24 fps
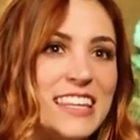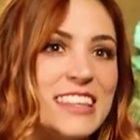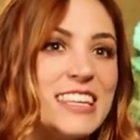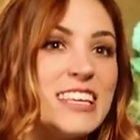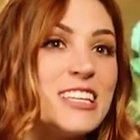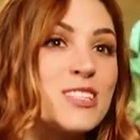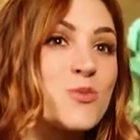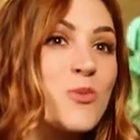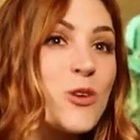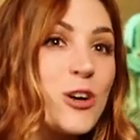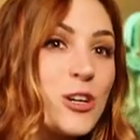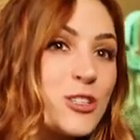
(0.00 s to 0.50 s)

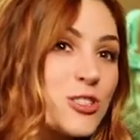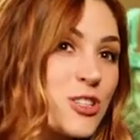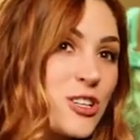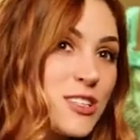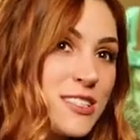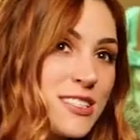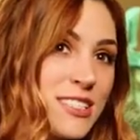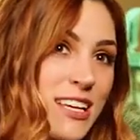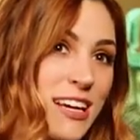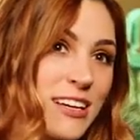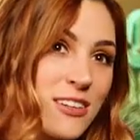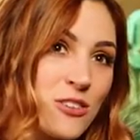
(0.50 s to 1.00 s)
These work
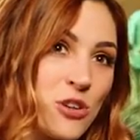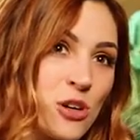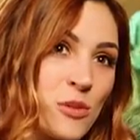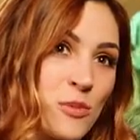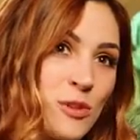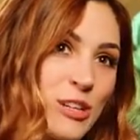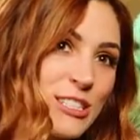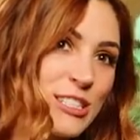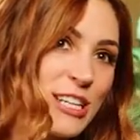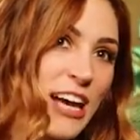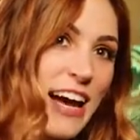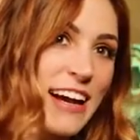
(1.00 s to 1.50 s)
just like
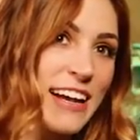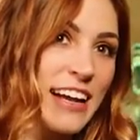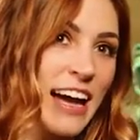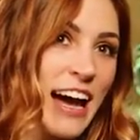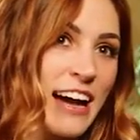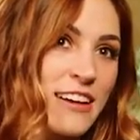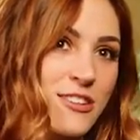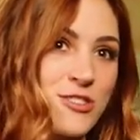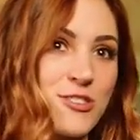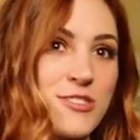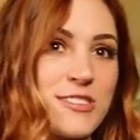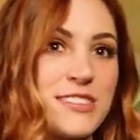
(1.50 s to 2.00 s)
normal attack
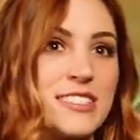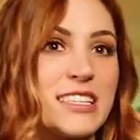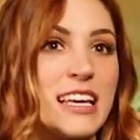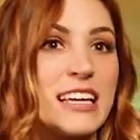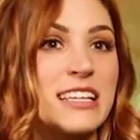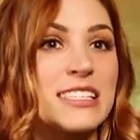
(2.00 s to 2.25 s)
actions,